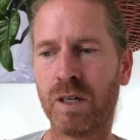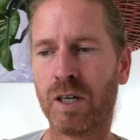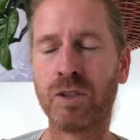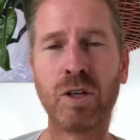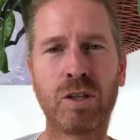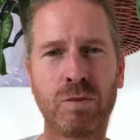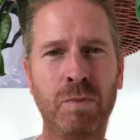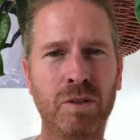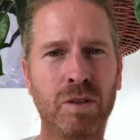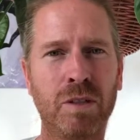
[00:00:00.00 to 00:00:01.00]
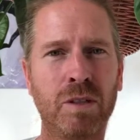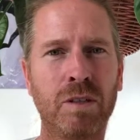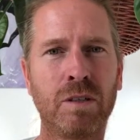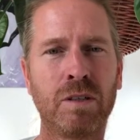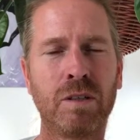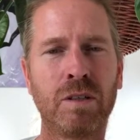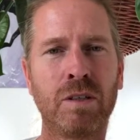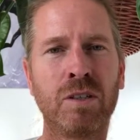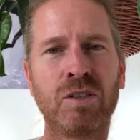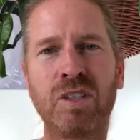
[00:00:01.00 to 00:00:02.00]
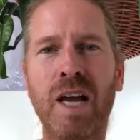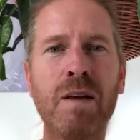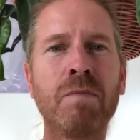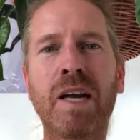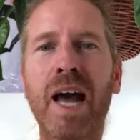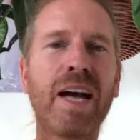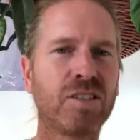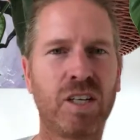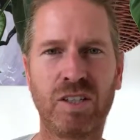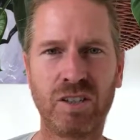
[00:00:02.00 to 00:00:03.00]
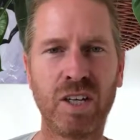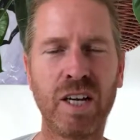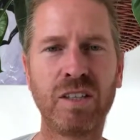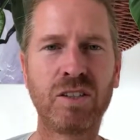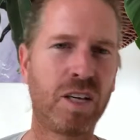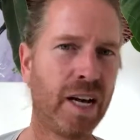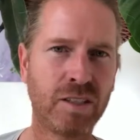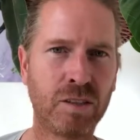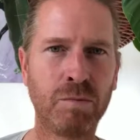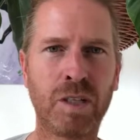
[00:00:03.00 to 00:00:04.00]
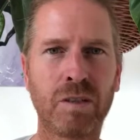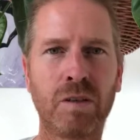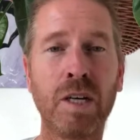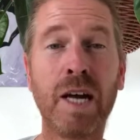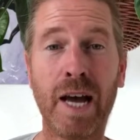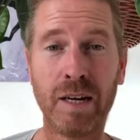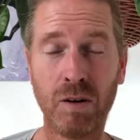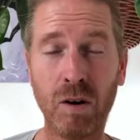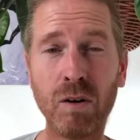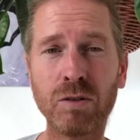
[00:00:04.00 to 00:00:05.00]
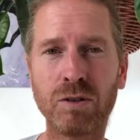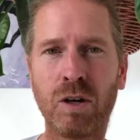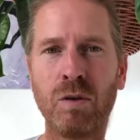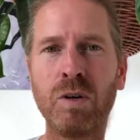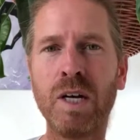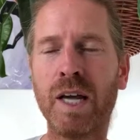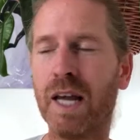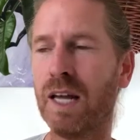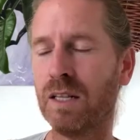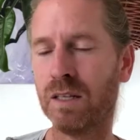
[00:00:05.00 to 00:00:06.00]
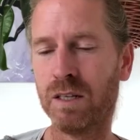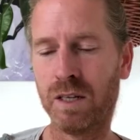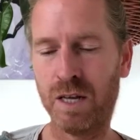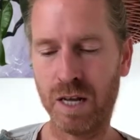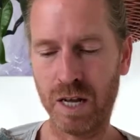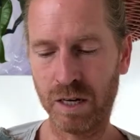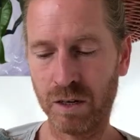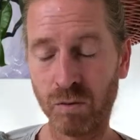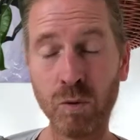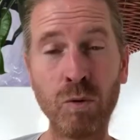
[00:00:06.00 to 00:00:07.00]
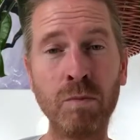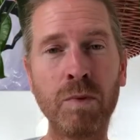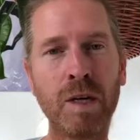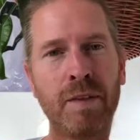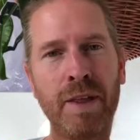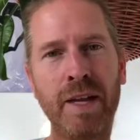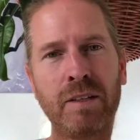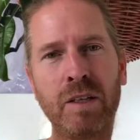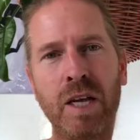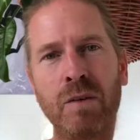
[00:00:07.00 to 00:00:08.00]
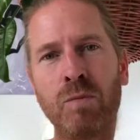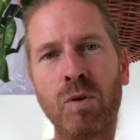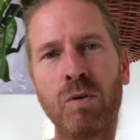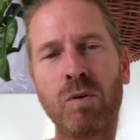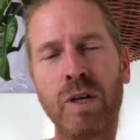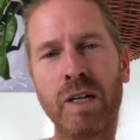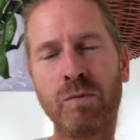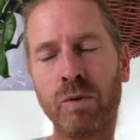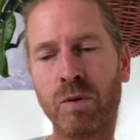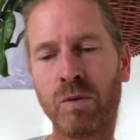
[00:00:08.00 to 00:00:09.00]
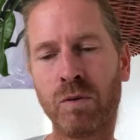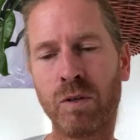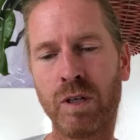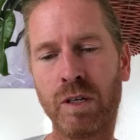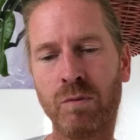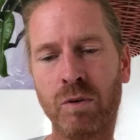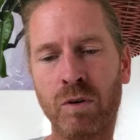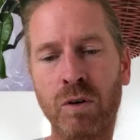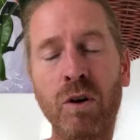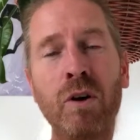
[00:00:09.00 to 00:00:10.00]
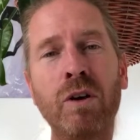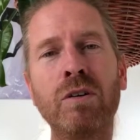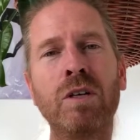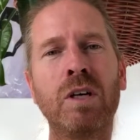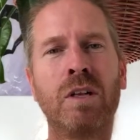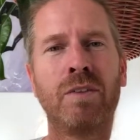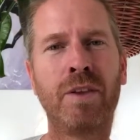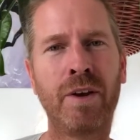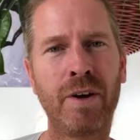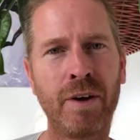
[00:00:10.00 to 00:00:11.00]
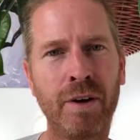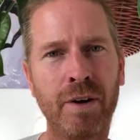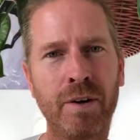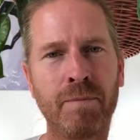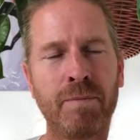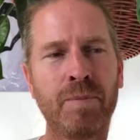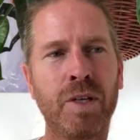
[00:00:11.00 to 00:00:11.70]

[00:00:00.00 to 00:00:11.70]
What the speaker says: adjustment, the same gas exchange as the mother, and also in the womb it will learn the